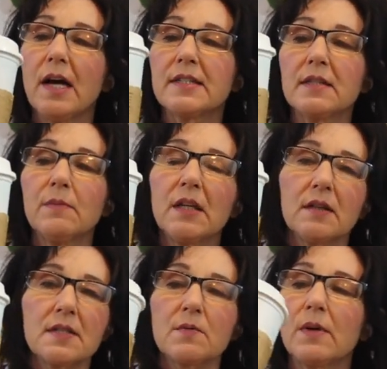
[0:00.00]
I did
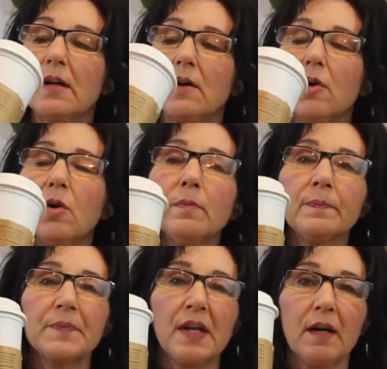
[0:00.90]
make this one at
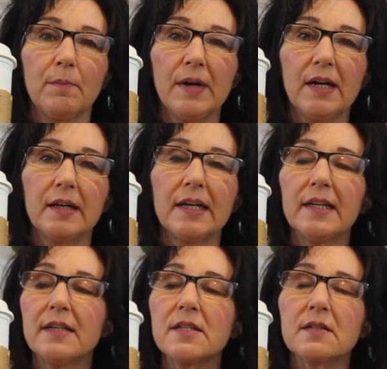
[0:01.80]
home, but
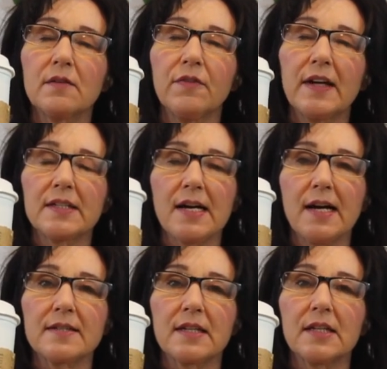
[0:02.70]
it is
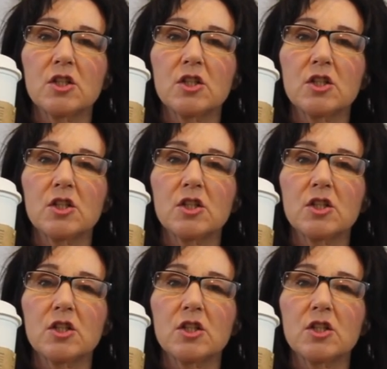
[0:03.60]
fantastic.